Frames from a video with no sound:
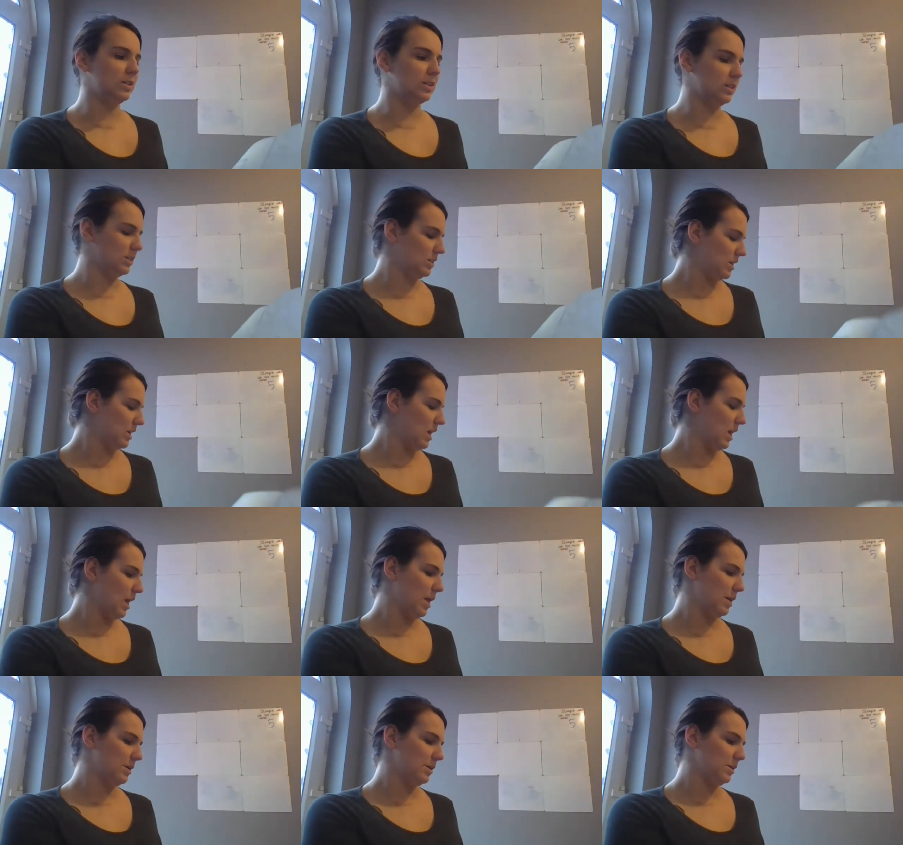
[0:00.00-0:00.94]

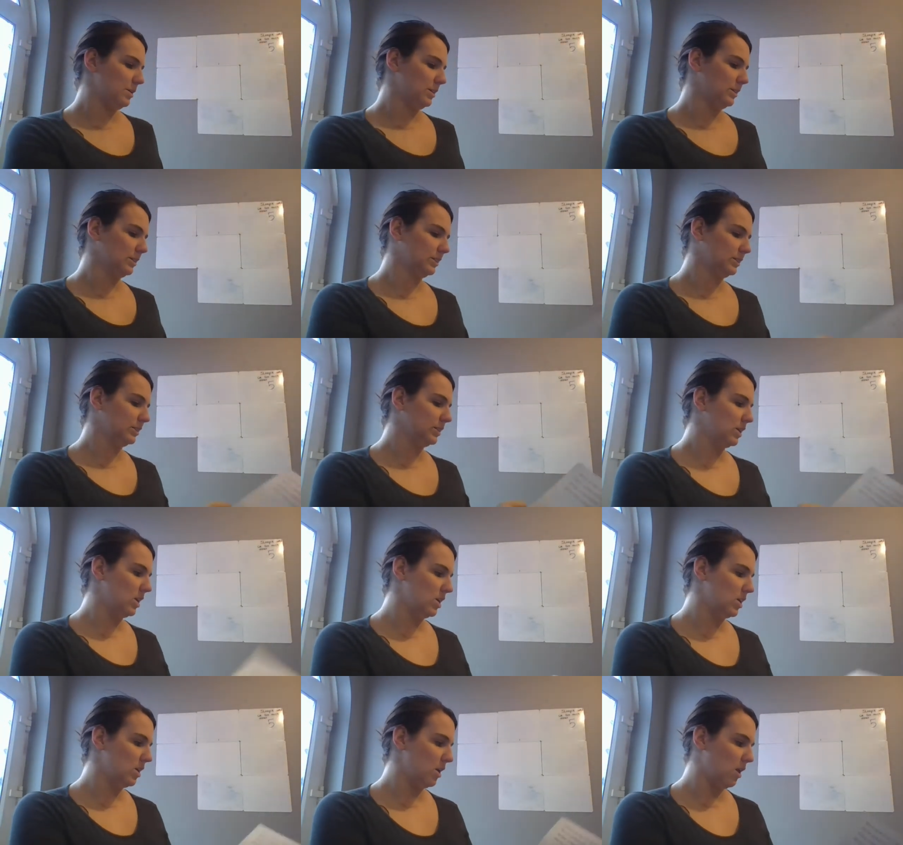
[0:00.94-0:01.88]

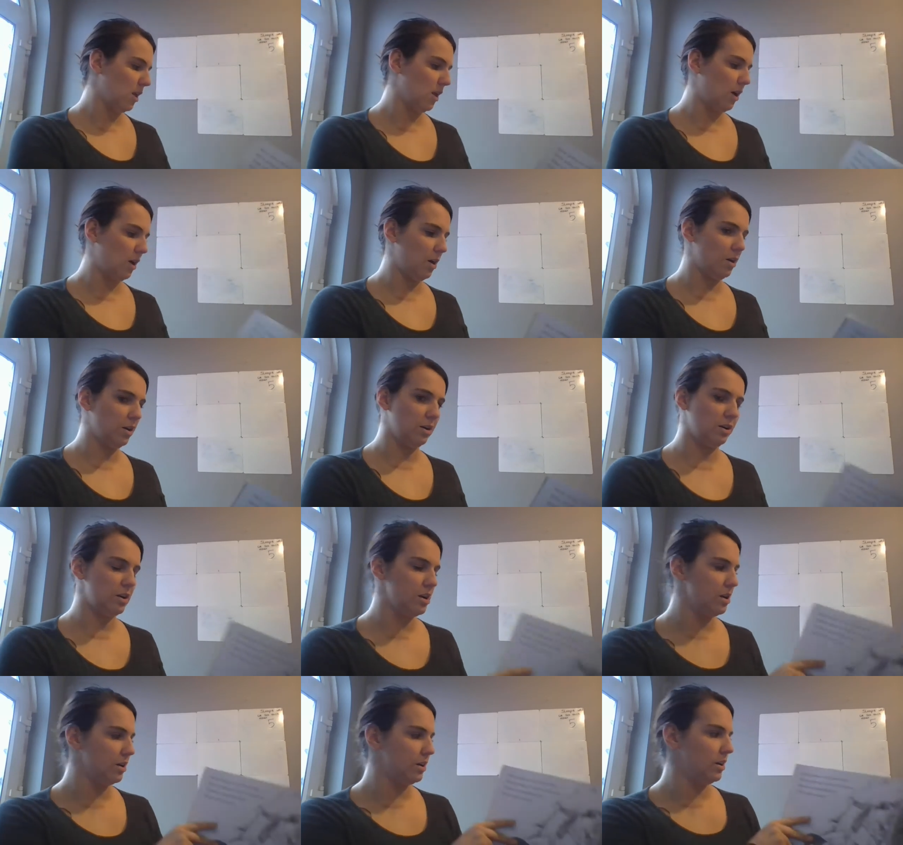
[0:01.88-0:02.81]
(silence)